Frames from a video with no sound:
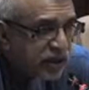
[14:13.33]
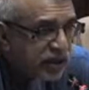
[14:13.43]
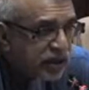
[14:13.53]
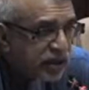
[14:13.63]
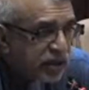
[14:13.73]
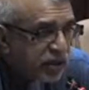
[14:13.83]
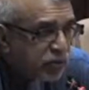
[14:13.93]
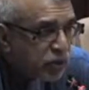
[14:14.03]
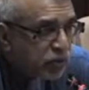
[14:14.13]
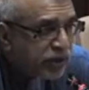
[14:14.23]
an
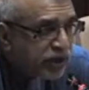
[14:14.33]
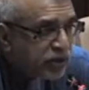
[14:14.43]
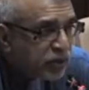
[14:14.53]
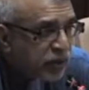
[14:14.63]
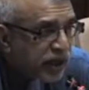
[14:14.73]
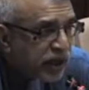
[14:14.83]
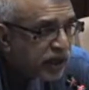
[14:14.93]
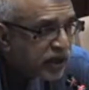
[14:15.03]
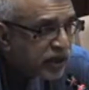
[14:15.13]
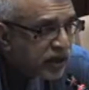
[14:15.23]
appropriate
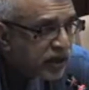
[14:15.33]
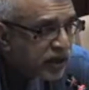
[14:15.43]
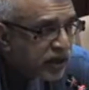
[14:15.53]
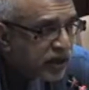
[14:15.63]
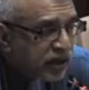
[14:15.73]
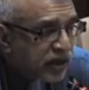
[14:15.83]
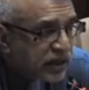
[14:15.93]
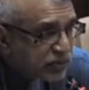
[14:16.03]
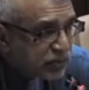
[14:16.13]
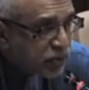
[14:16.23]
way, in a
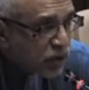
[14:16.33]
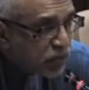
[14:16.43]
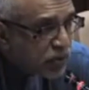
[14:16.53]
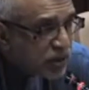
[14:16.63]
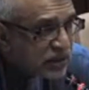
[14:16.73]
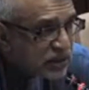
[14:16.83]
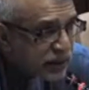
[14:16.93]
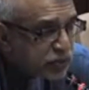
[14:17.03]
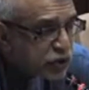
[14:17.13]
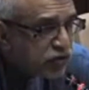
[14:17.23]
cons proper
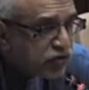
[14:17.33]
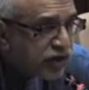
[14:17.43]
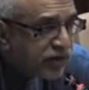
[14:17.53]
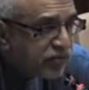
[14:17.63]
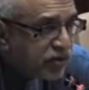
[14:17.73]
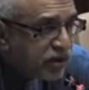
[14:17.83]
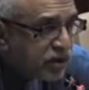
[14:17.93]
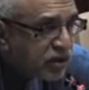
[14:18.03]
conceptual framework,